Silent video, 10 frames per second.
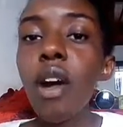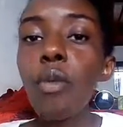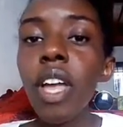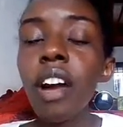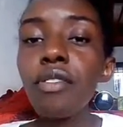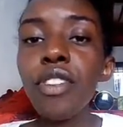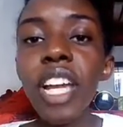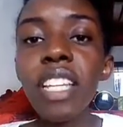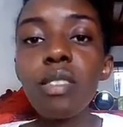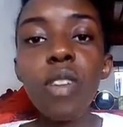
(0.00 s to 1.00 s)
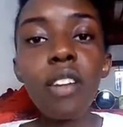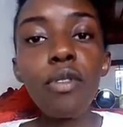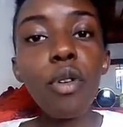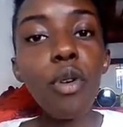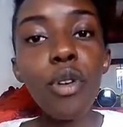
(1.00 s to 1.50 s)
We have reds, we
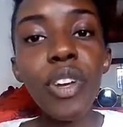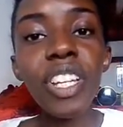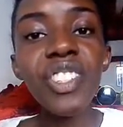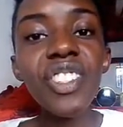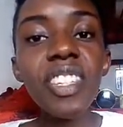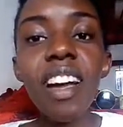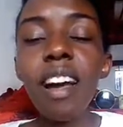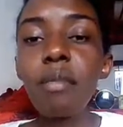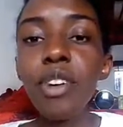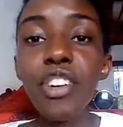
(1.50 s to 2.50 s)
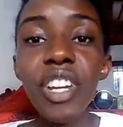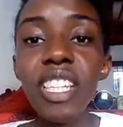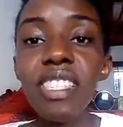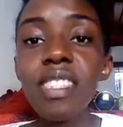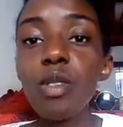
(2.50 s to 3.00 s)
have orange, greens.